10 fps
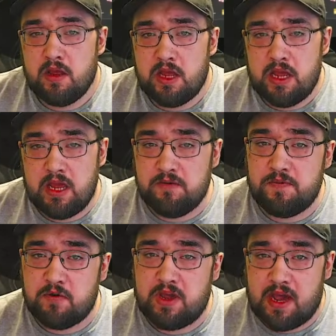If
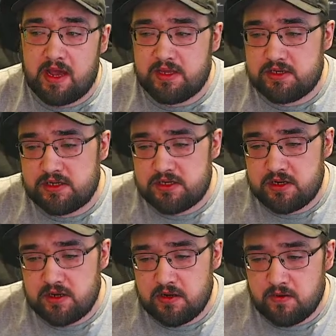you guys
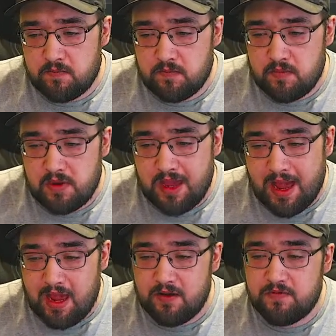
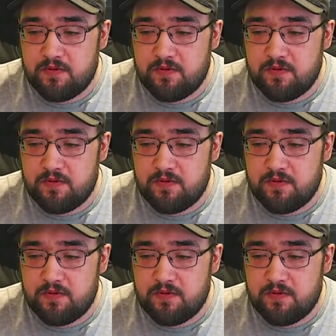have